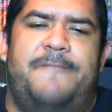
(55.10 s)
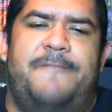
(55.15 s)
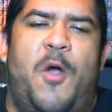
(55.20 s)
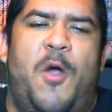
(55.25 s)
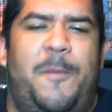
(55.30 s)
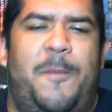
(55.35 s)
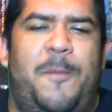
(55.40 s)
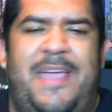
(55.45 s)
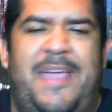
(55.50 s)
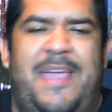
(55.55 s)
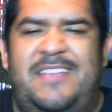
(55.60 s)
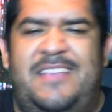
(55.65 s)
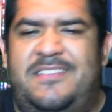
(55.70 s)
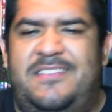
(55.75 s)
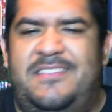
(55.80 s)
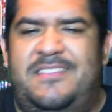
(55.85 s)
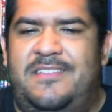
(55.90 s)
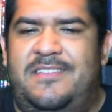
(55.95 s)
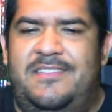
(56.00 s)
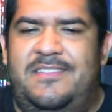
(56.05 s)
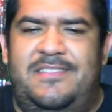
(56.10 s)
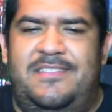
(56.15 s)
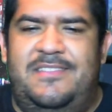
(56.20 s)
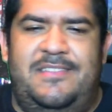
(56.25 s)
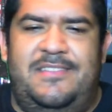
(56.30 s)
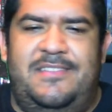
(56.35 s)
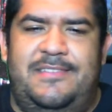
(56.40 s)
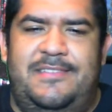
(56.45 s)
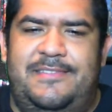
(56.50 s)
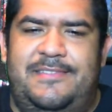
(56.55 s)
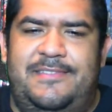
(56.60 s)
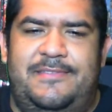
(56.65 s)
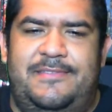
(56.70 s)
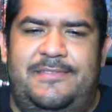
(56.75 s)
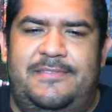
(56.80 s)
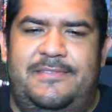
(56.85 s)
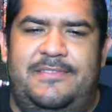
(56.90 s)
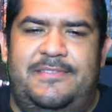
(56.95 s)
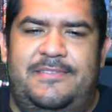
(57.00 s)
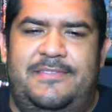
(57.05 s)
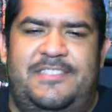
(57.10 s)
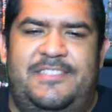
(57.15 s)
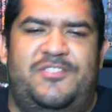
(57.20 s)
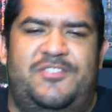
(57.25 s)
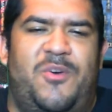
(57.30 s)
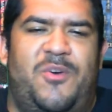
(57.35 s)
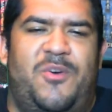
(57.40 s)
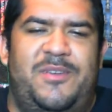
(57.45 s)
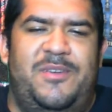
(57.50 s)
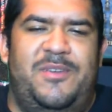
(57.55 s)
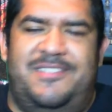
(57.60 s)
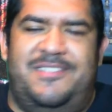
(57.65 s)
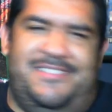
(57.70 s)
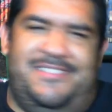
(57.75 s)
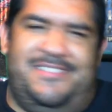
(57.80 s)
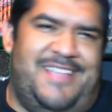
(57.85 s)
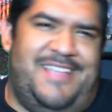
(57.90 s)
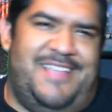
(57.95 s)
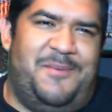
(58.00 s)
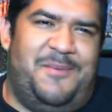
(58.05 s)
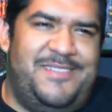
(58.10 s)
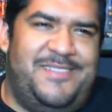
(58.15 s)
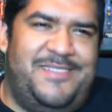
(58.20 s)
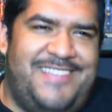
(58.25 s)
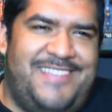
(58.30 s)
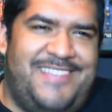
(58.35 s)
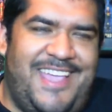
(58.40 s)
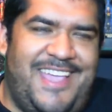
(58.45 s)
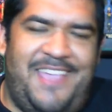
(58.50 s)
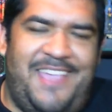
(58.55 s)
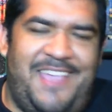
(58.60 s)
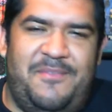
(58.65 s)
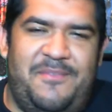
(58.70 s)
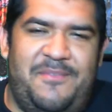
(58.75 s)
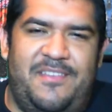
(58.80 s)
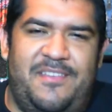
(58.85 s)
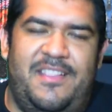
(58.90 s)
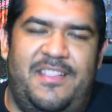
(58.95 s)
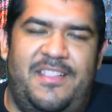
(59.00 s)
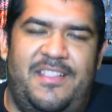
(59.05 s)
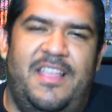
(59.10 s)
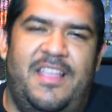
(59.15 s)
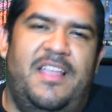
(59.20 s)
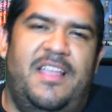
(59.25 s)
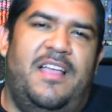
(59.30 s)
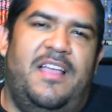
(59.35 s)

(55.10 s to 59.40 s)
makes destroys, I would say, even